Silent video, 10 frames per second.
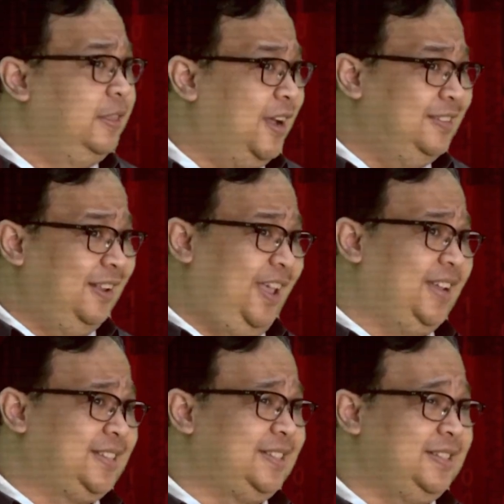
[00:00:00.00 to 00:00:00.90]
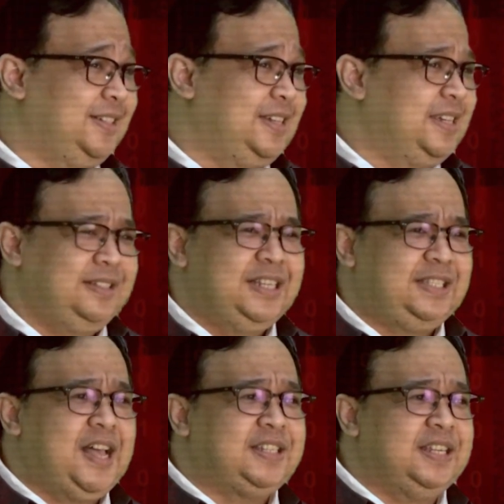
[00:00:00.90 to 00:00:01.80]
Nonetheless,
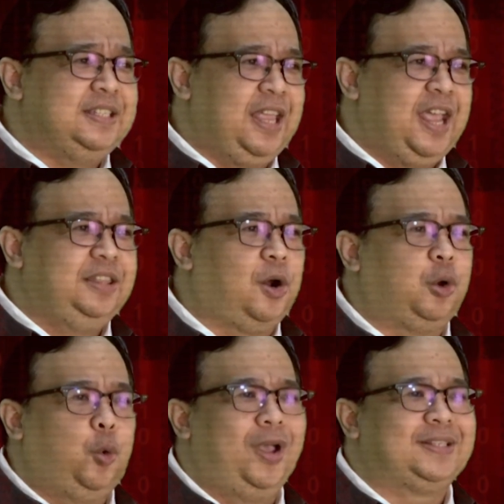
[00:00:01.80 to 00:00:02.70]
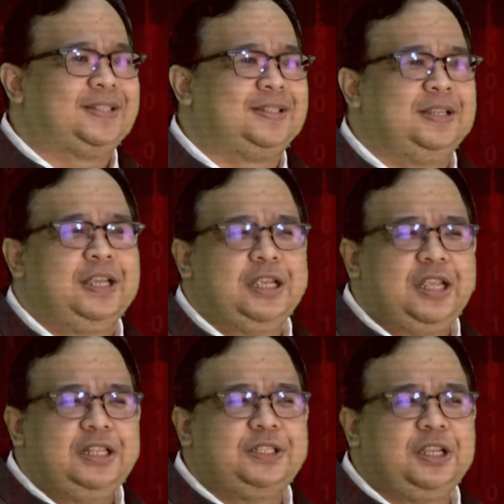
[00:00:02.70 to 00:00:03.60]
this doesn't end our quest
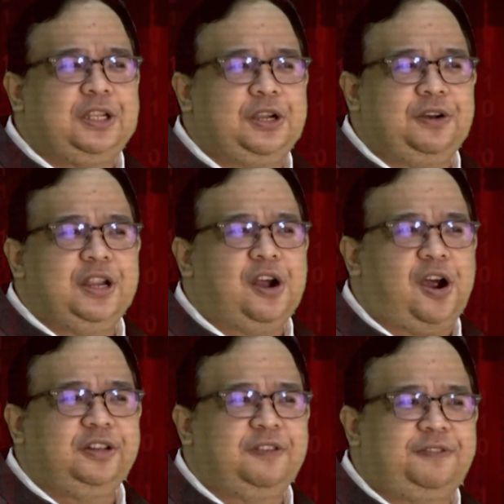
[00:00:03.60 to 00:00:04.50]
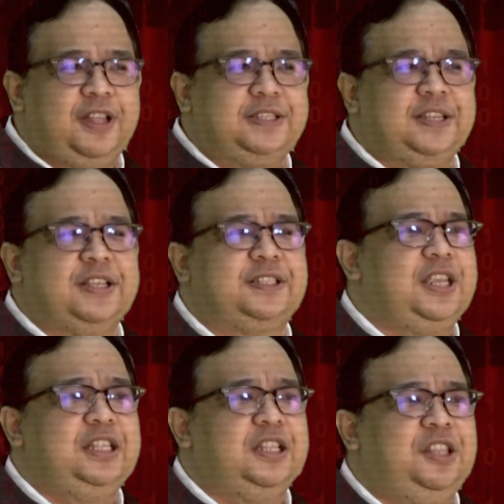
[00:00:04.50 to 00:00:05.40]
in securing our defenses
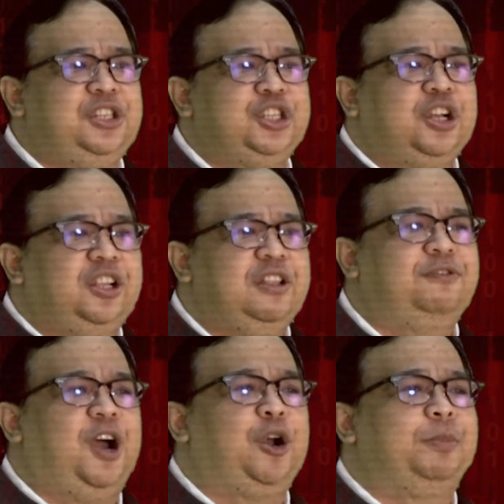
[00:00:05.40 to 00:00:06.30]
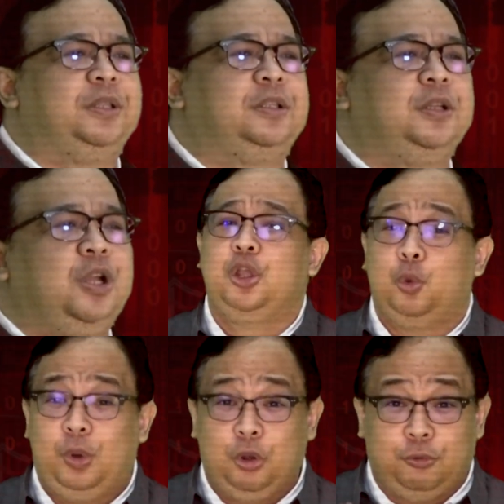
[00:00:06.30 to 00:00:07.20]
in the digital environment.
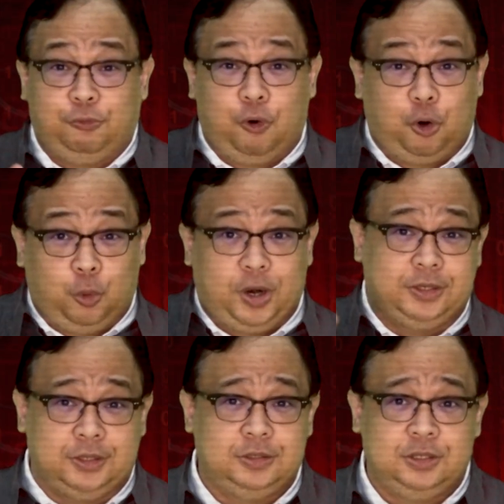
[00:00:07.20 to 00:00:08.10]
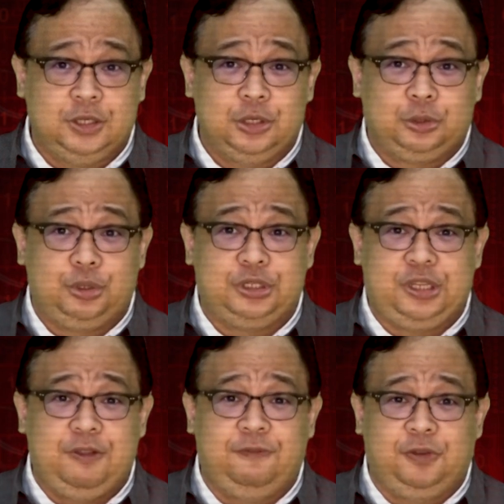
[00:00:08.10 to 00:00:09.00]
We look forward to
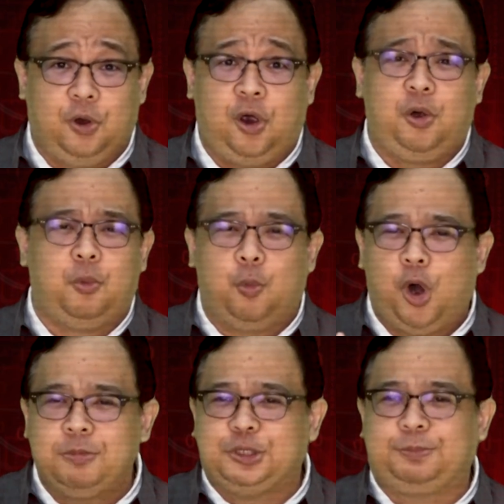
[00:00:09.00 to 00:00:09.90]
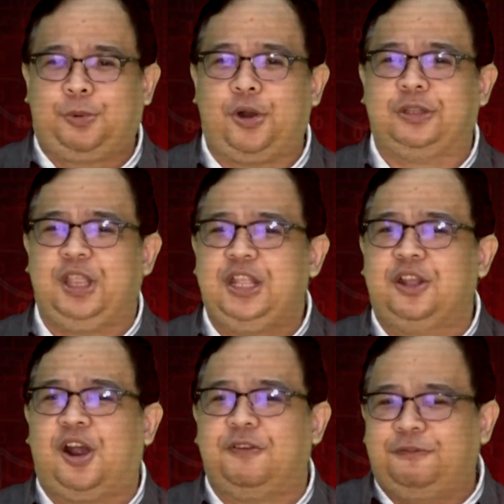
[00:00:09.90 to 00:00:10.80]
receive your warm support
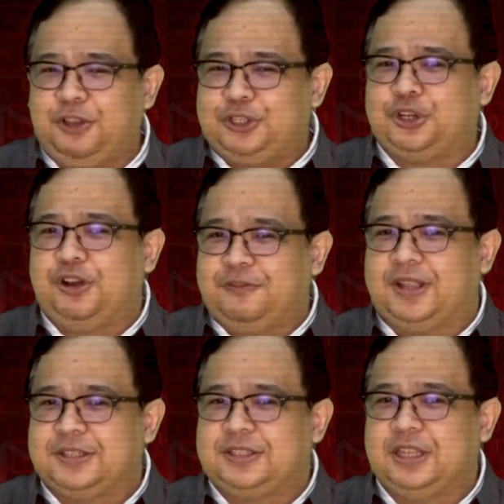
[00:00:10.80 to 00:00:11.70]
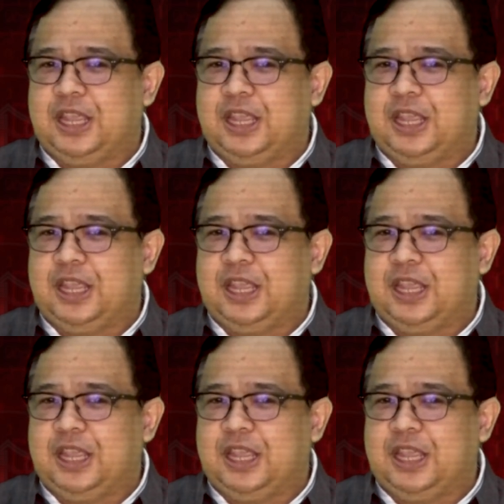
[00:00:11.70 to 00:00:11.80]
in our future events.